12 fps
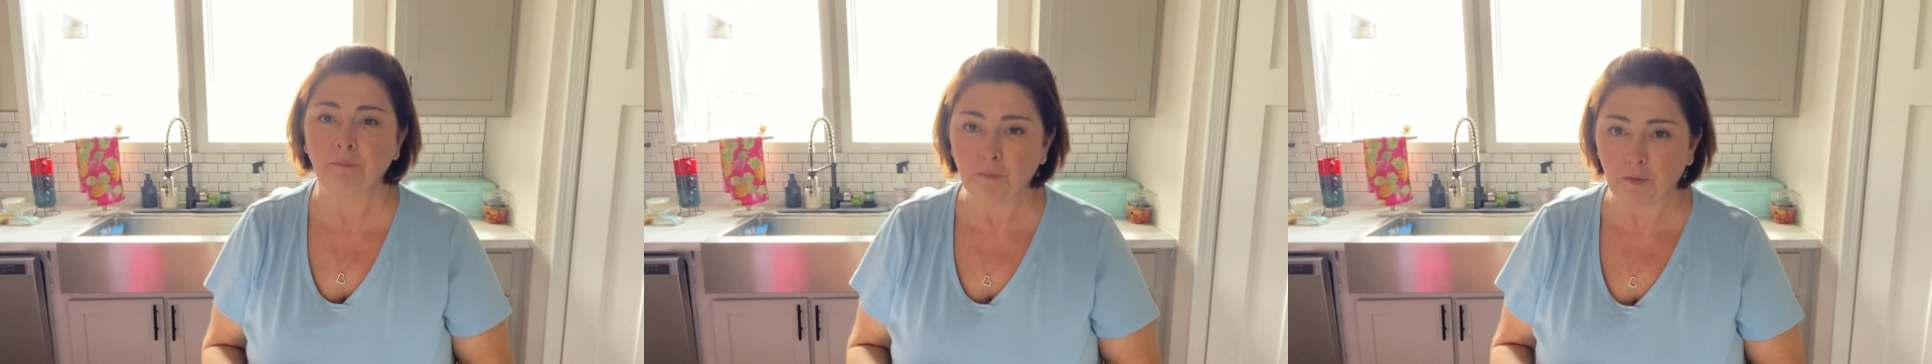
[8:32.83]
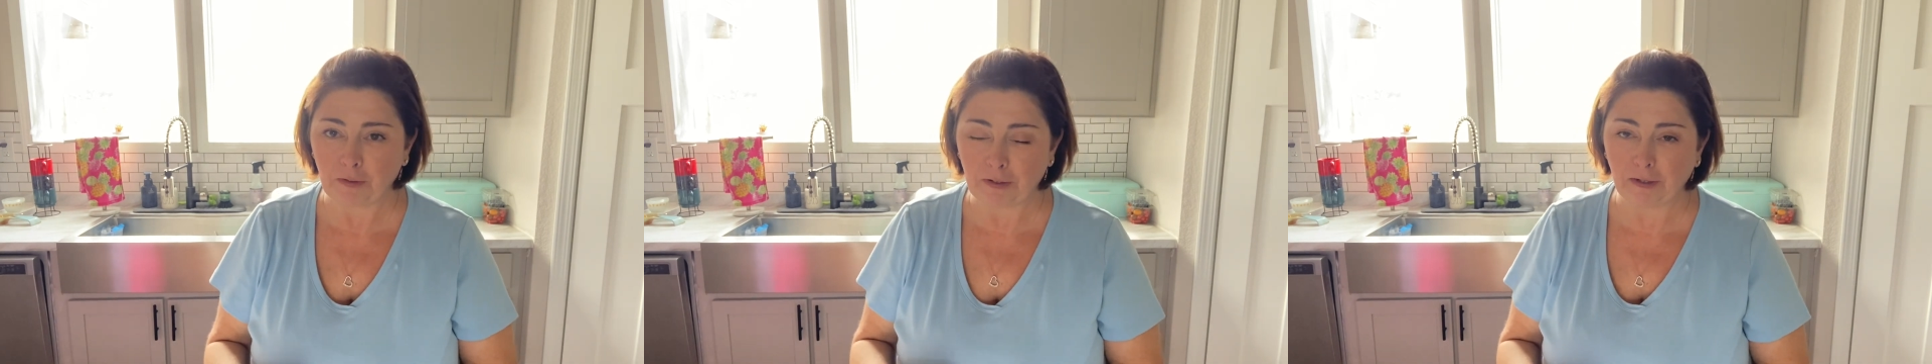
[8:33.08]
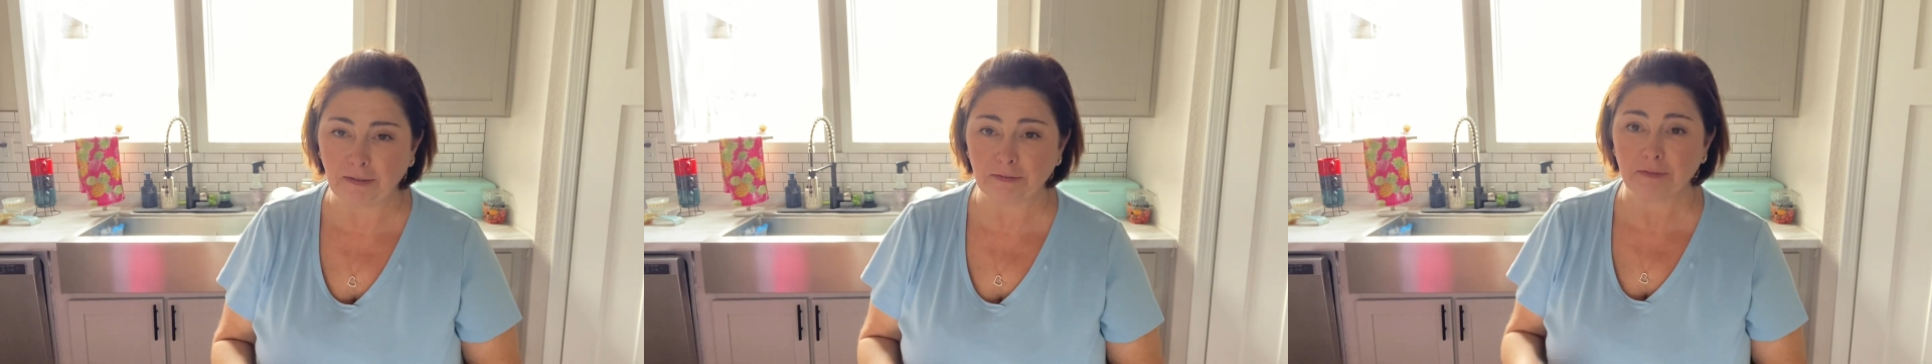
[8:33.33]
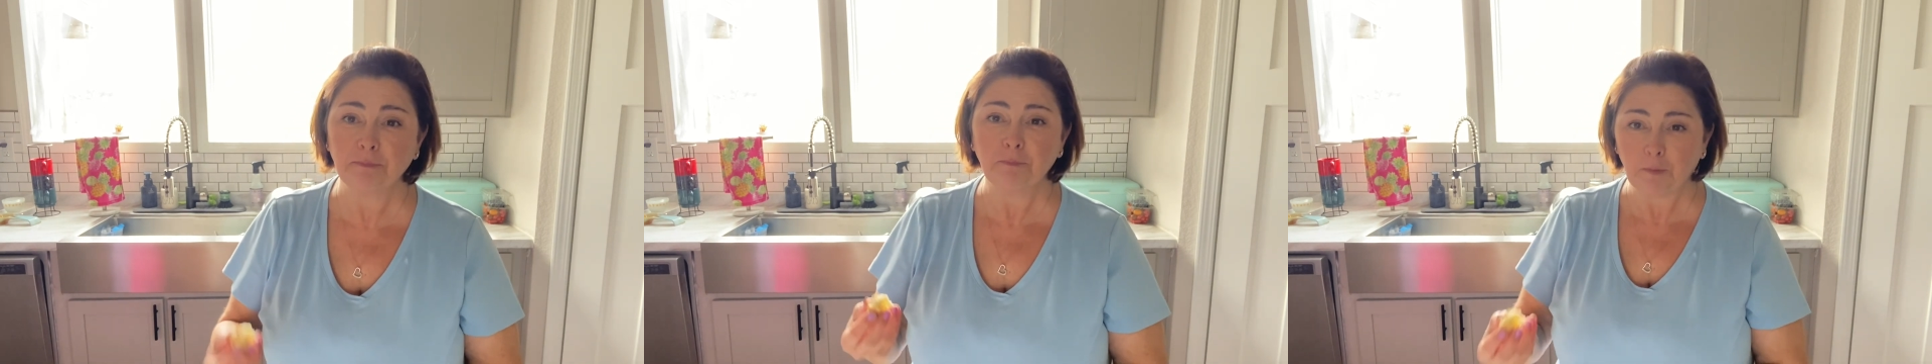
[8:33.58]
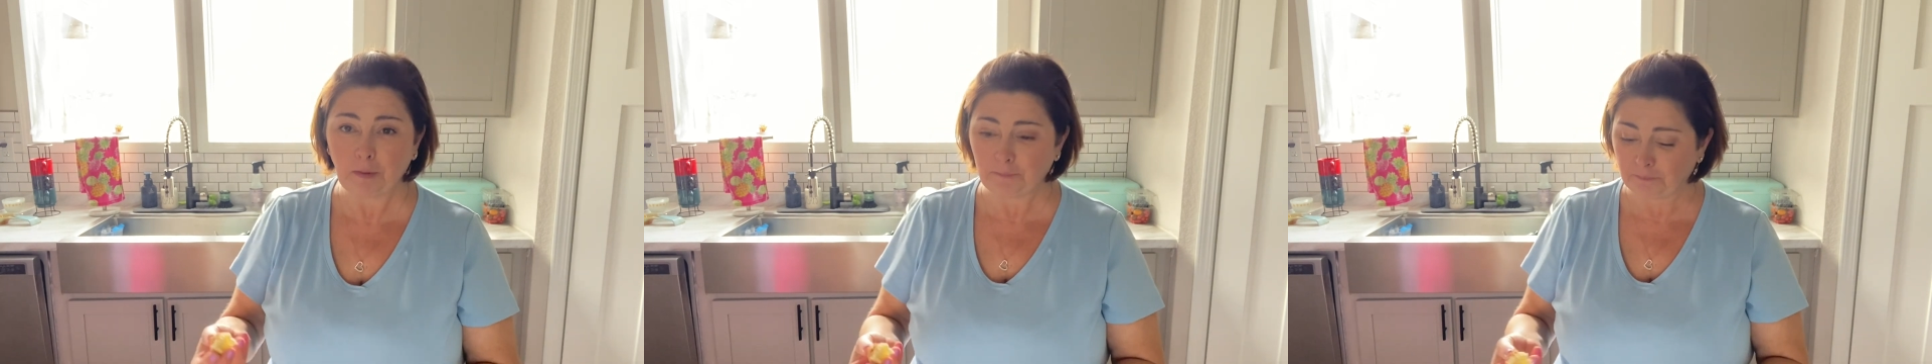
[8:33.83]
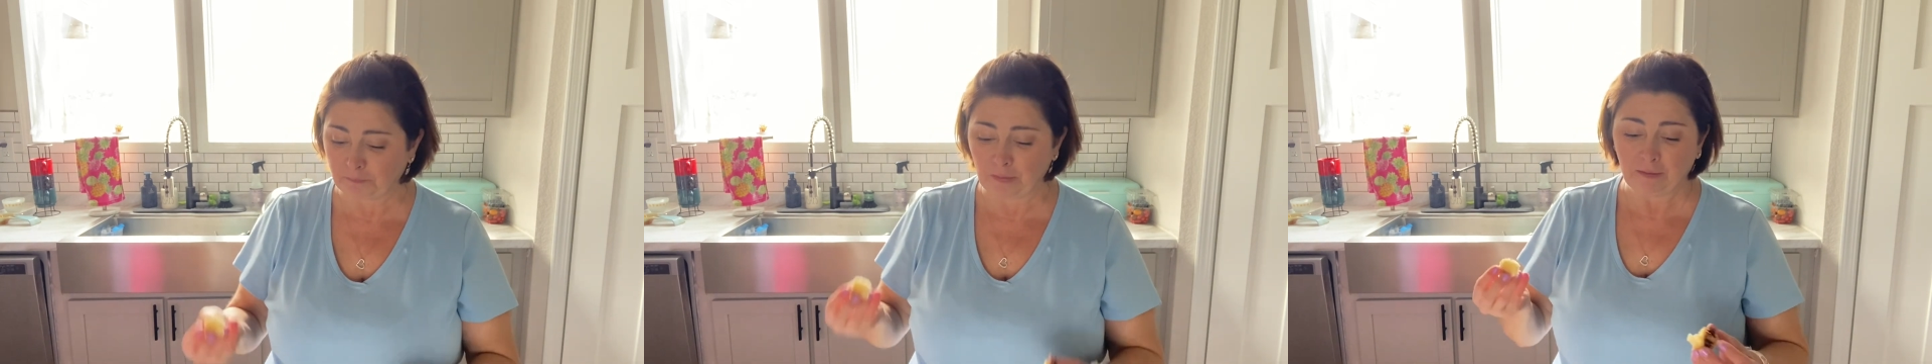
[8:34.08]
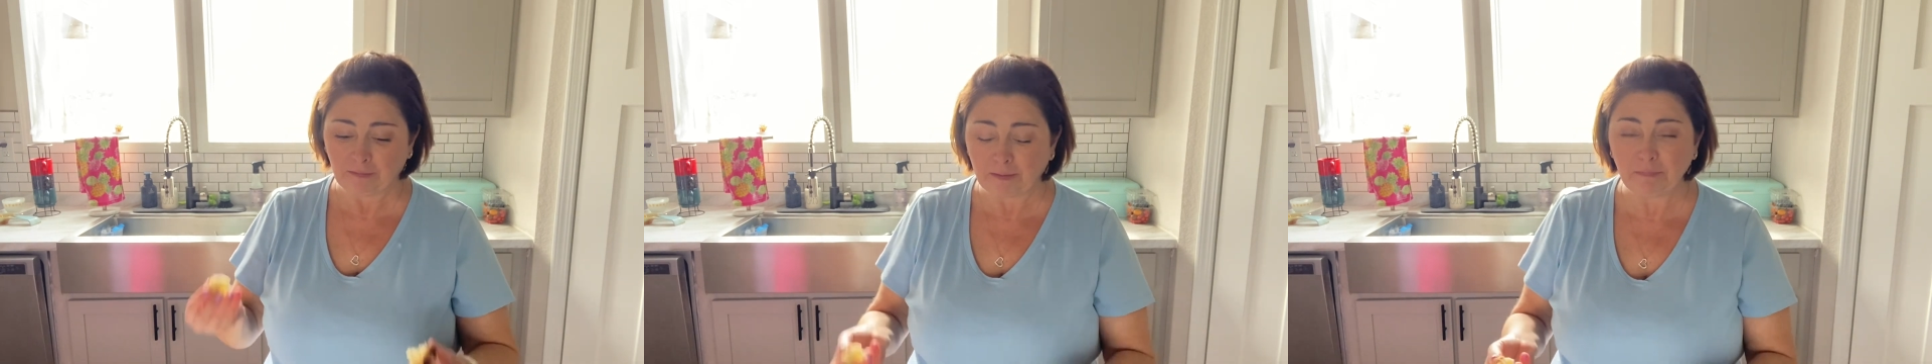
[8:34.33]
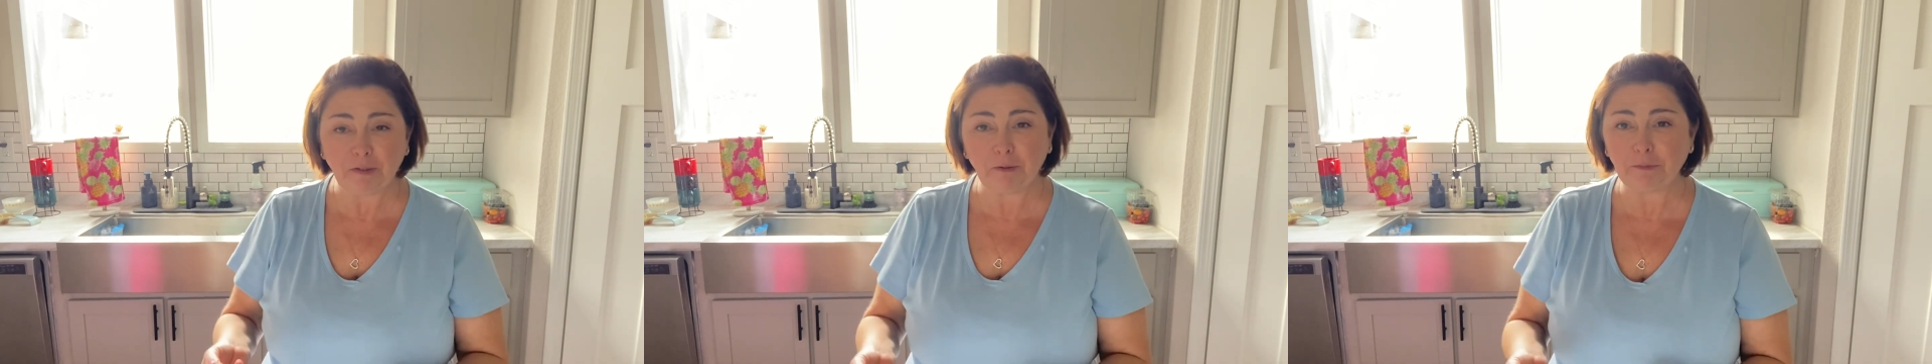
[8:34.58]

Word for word: right, guys. Well, let me know